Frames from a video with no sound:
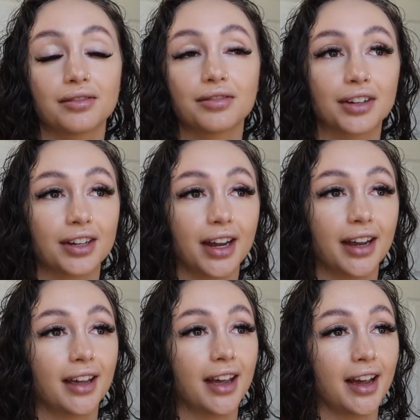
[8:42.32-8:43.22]
for the
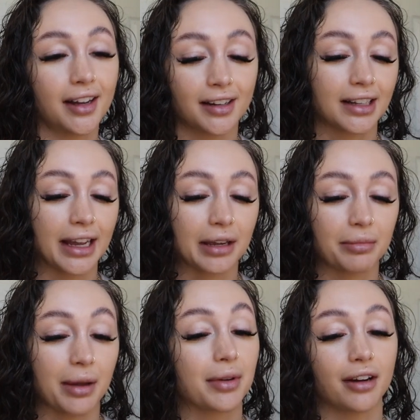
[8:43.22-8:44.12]
night and like
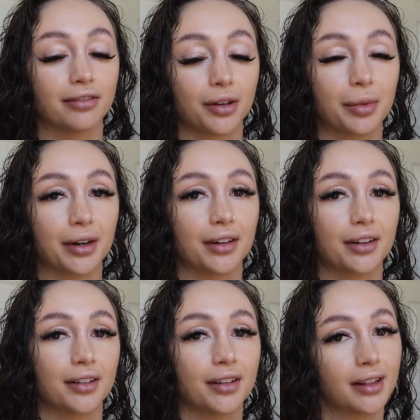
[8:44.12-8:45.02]
maybe I'll feel
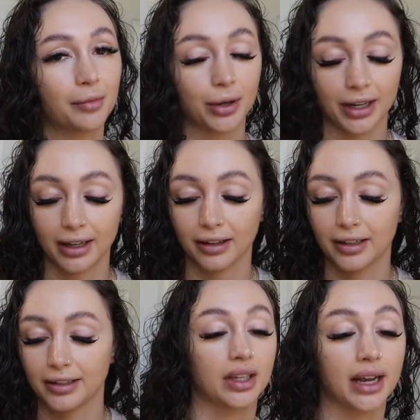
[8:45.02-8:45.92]
better in the morning.
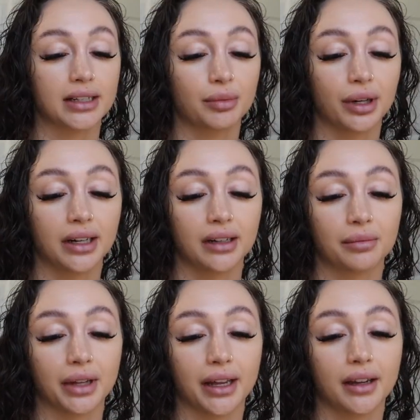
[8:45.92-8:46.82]
Next morning,
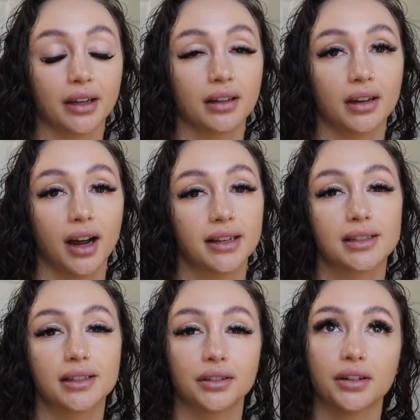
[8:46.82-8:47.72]
I'm like, I
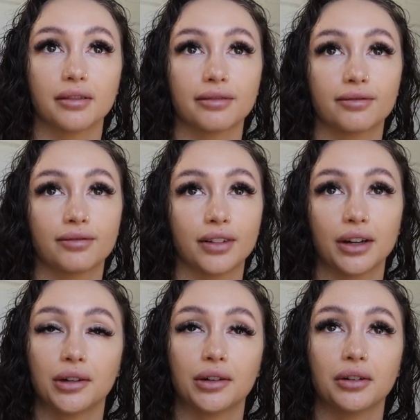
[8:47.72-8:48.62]
still don't
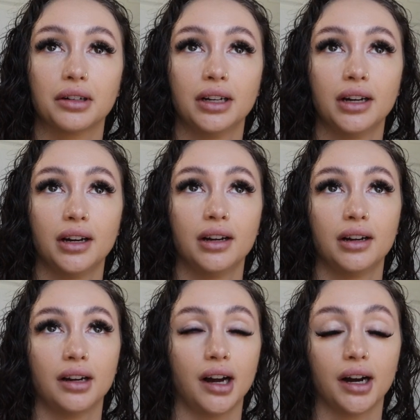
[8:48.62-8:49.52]
feel
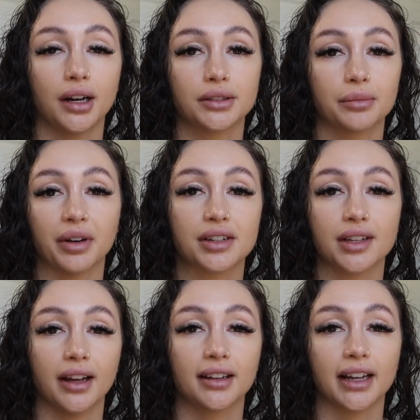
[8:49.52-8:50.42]

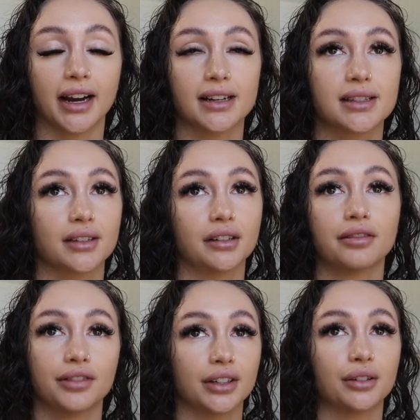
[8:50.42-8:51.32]
100%. Like I still
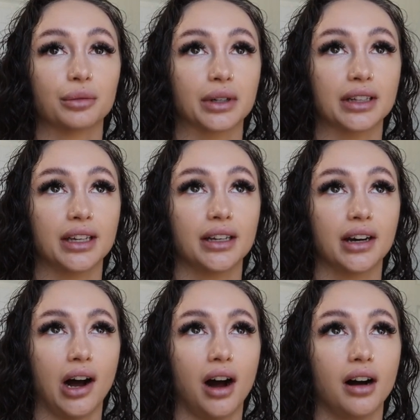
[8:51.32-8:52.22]
feel
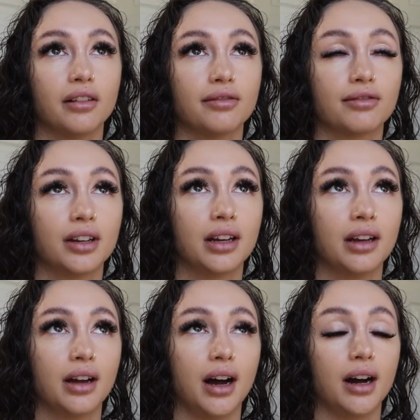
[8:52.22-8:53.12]
really off,
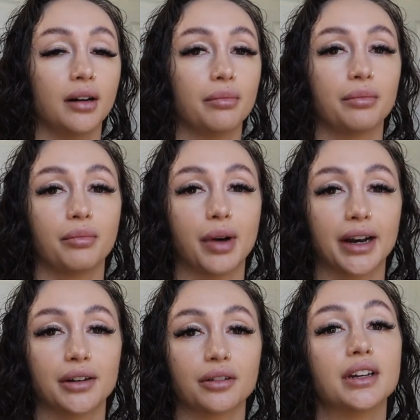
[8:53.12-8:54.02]
um, but
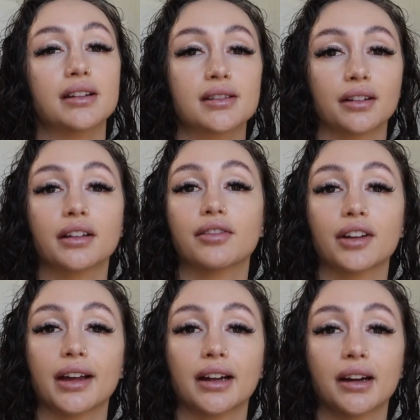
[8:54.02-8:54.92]
I don't necessarily feel
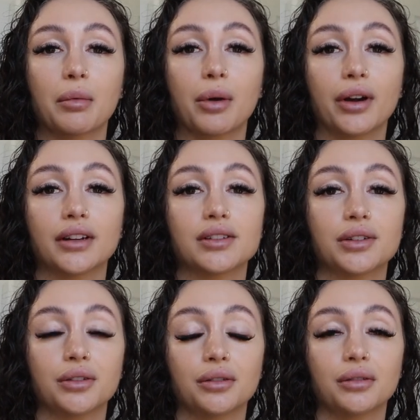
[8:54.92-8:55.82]
like I'm going
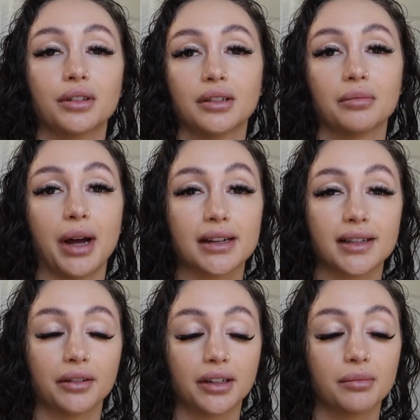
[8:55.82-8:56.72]
to pass
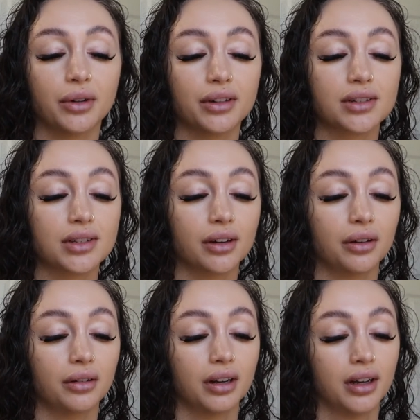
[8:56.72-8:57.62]
out anymore.
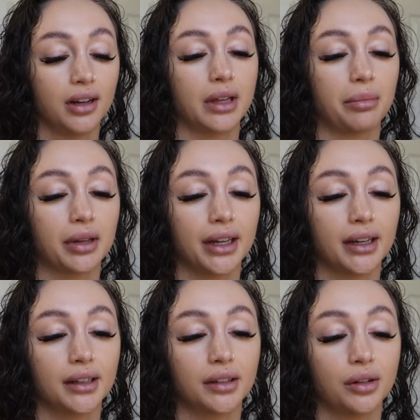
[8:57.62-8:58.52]
So the
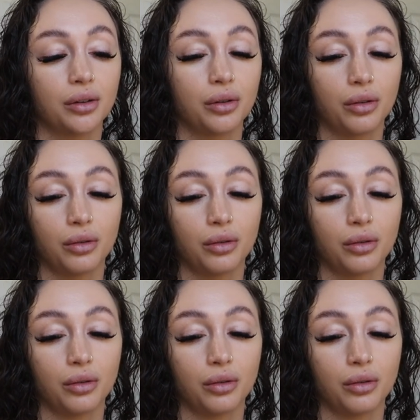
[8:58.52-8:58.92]
plan,